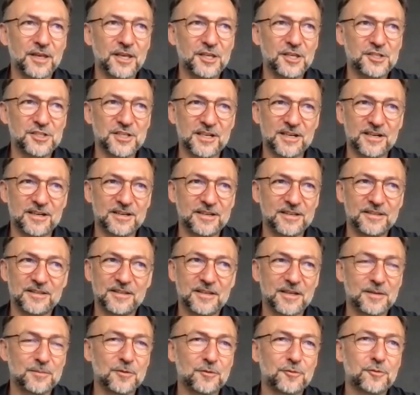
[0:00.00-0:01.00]
Asia in
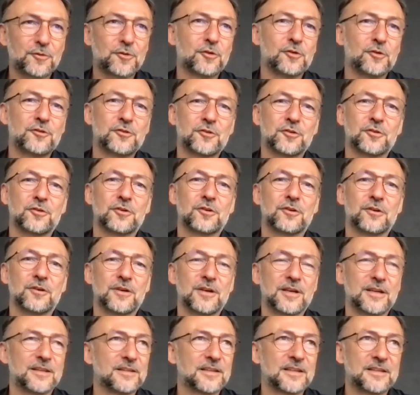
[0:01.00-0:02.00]
terms of
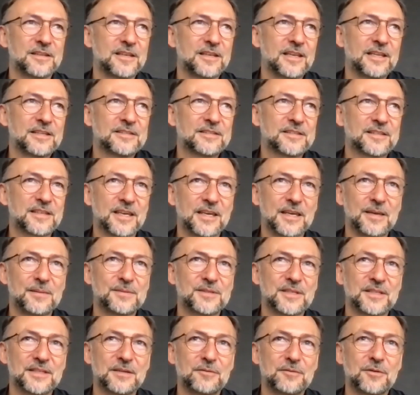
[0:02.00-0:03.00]
culture and
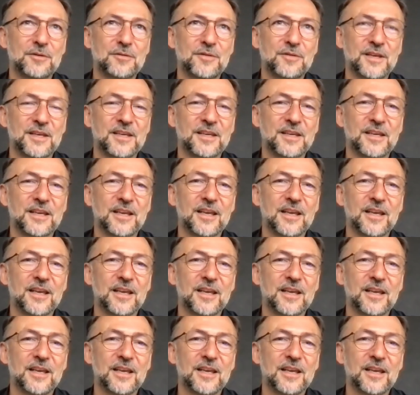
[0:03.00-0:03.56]
landscapes and everything.